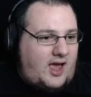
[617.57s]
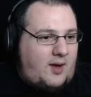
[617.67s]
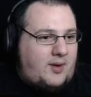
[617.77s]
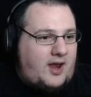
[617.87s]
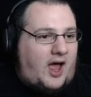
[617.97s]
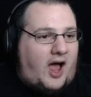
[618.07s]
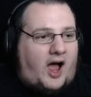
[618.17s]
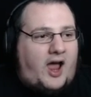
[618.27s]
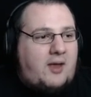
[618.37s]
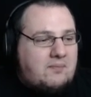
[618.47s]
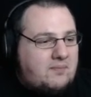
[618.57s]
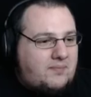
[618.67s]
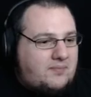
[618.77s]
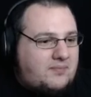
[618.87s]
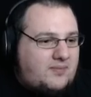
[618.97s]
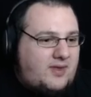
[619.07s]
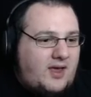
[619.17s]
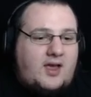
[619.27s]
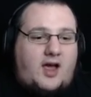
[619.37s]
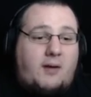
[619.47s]
I mean, I'm
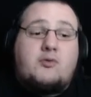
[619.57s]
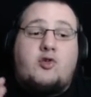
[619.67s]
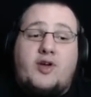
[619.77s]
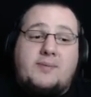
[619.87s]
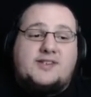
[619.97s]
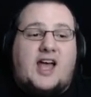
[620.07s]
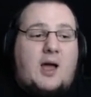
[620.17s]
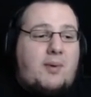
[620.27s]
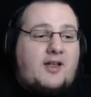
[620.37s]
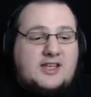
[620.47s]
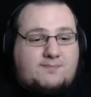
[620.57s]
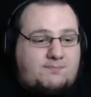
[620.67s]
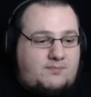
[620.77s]
creeped out by these...